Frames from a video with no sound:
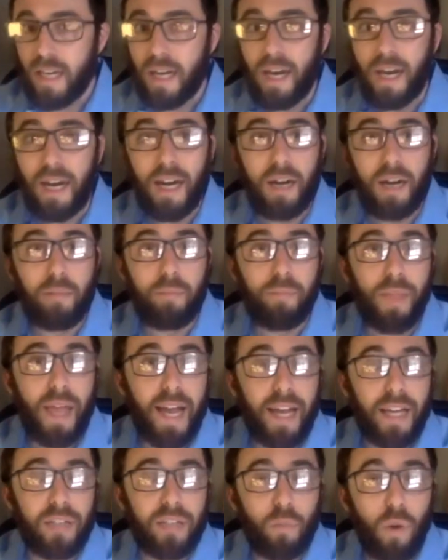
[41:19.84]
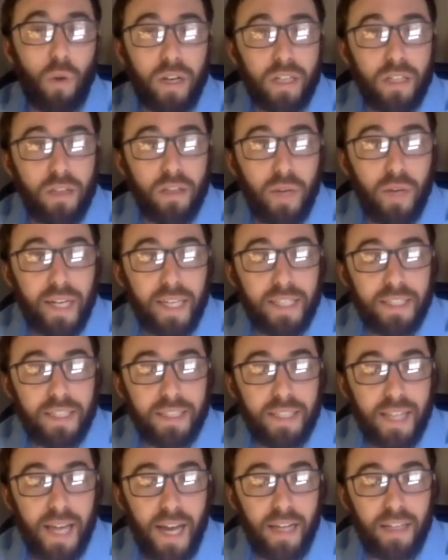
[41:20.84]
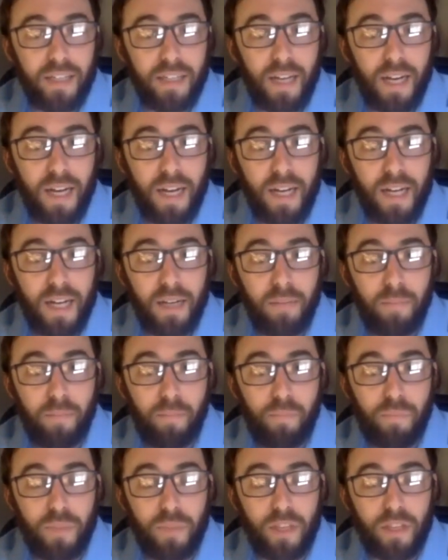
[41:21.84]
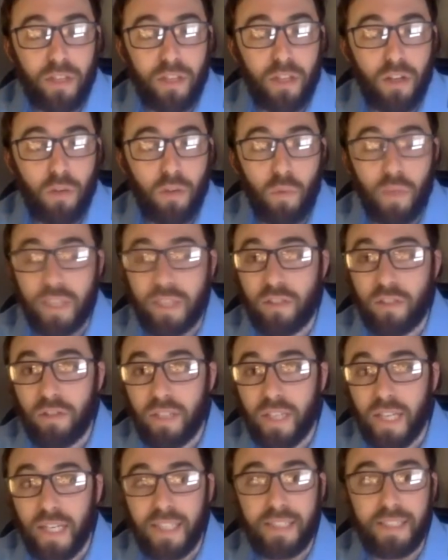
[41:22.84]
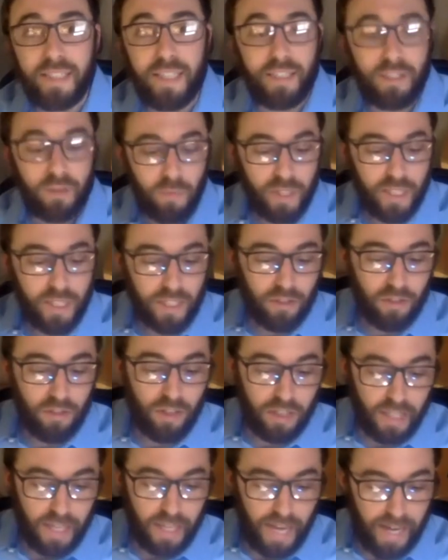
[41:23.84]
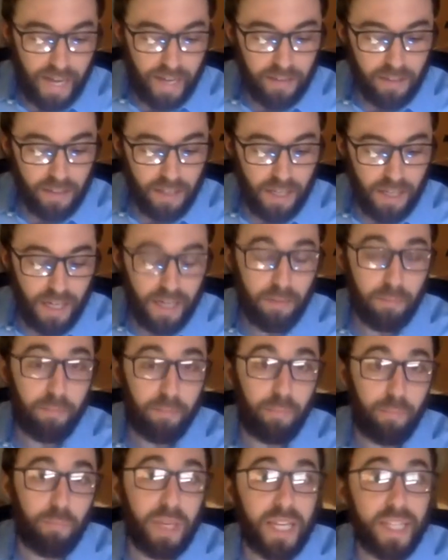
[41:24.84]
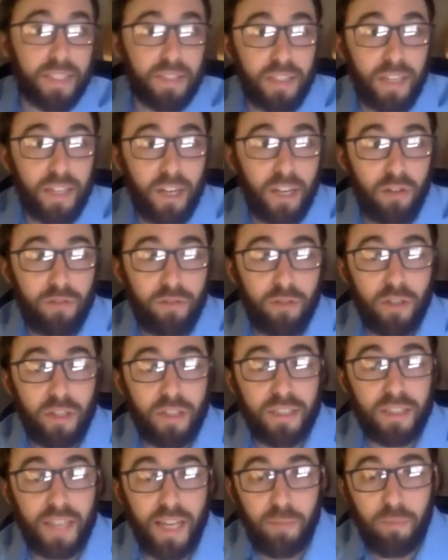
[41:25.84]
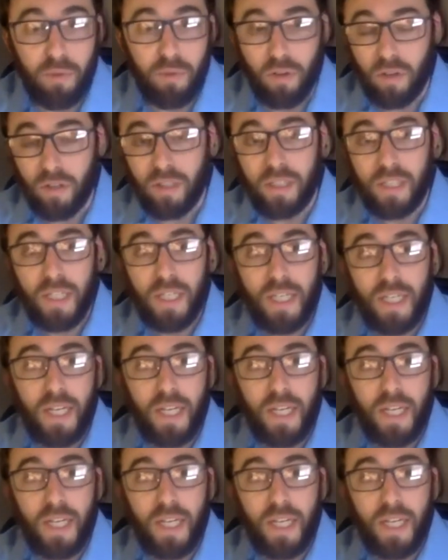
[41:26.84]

And one of the ways that you know, we do this is we can look at Peekskill, for example,